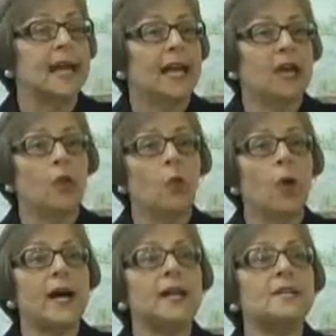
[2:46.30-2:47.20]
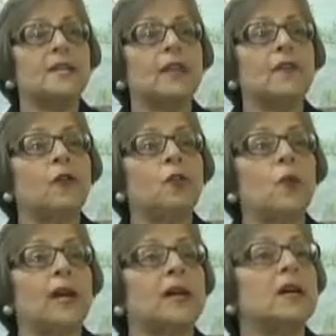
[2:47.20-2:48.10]
It was, if you
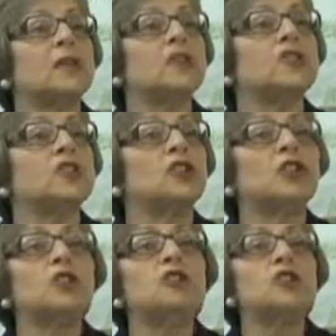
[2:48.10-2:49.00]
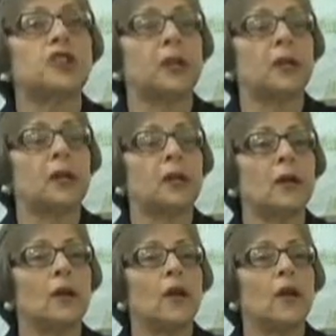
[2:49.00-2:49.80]
will, the solution